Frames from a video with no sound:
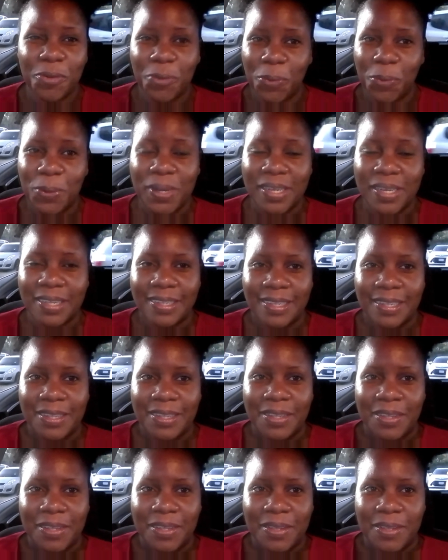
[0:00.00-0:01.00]
good
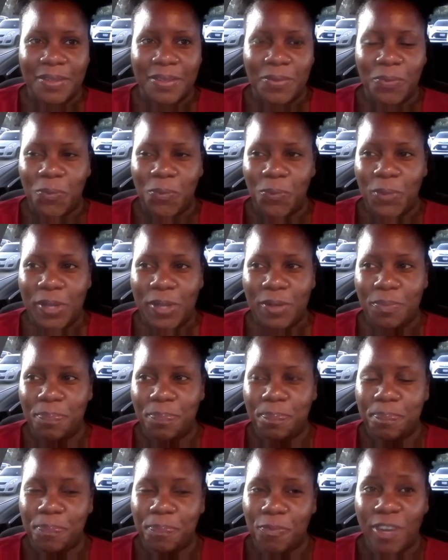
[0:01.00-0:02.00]
with
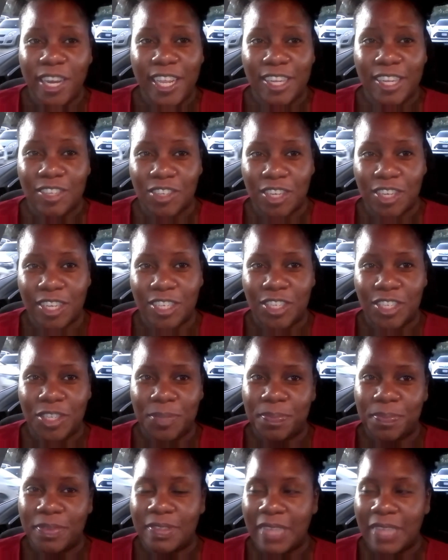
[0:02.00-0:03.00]

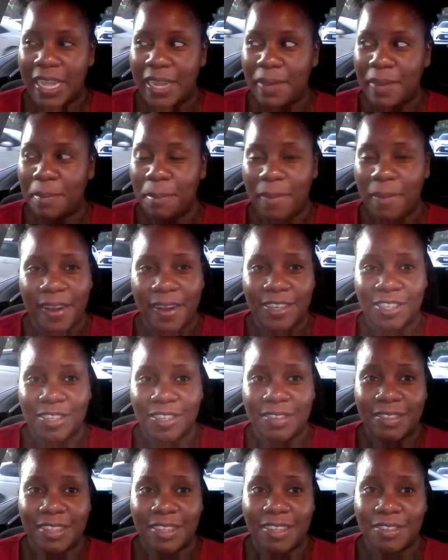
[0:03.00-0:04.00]
relationships and
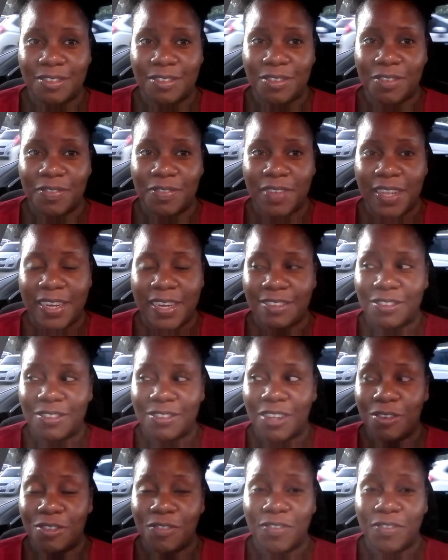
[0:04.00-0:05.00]
marriages and stuff like that. So I
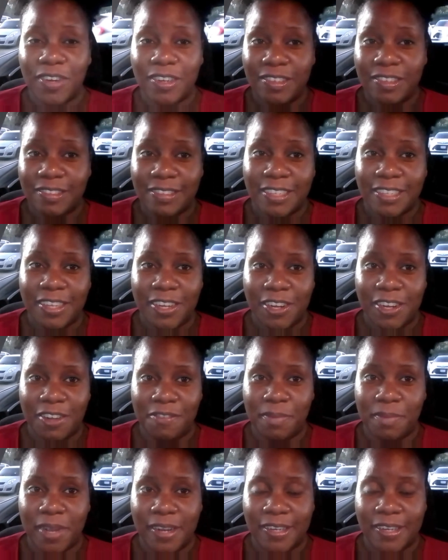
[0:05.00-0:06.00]
was very scared of
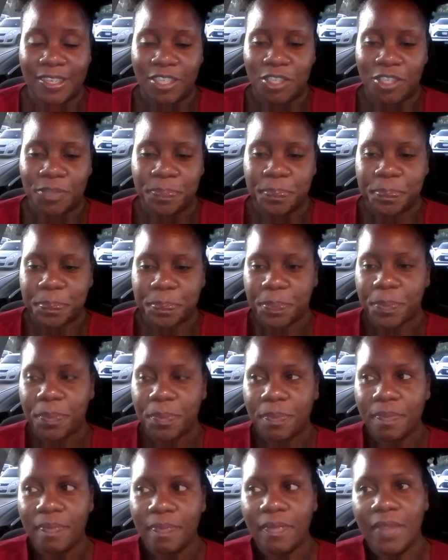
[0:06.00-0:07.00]
marriage.
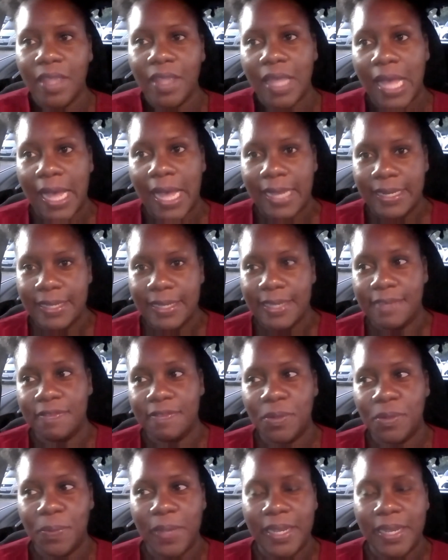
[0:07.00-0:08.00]
And
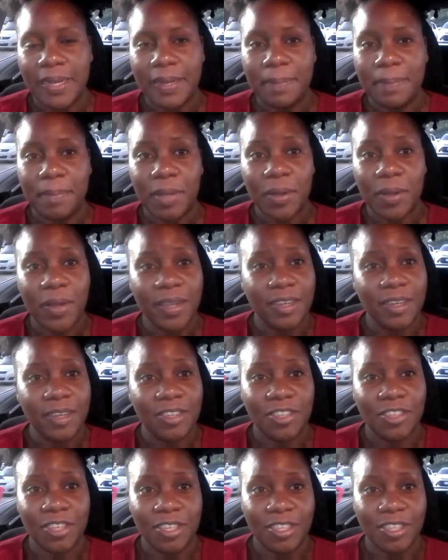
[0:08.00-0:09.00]
even when we go in the
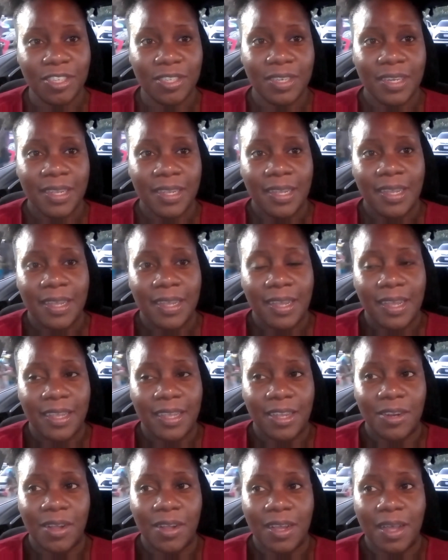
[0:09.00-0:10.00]
church,
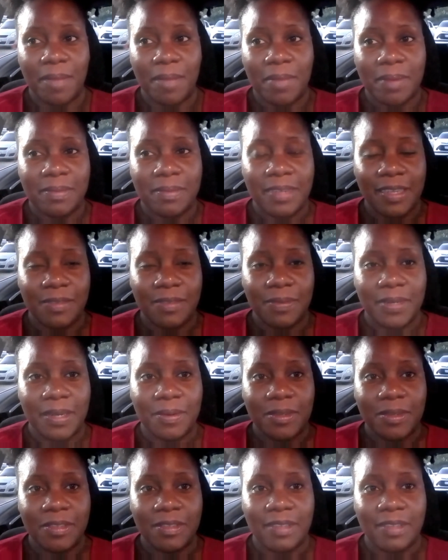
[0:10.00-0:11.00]
you know, I got baptized when I
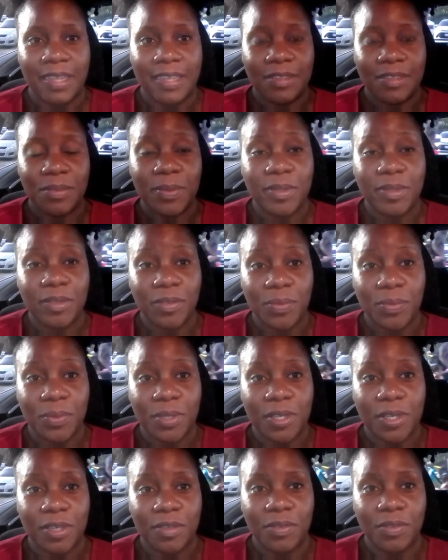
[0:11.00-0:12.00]
was like 22
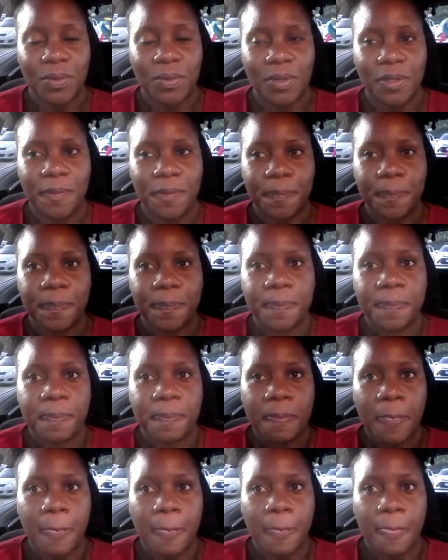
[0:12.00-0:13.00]
years old.
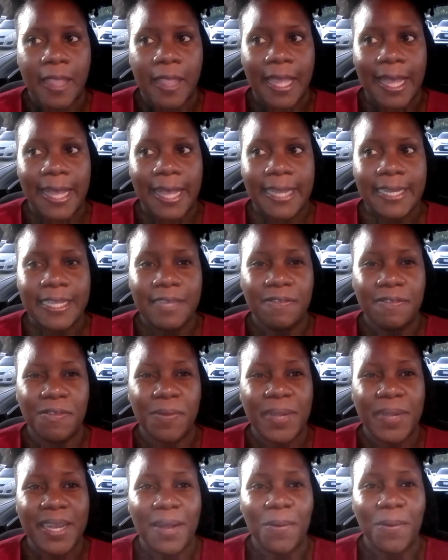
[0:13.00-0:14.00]
And even
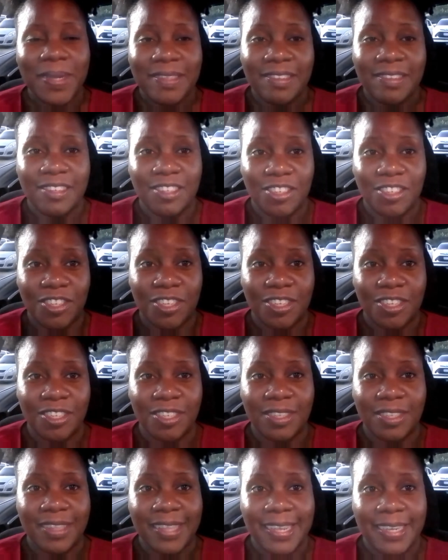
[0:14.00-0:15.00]
when I went in the church
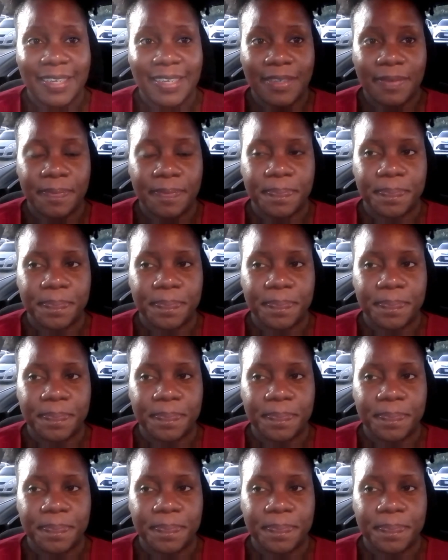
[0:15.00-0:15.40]
then,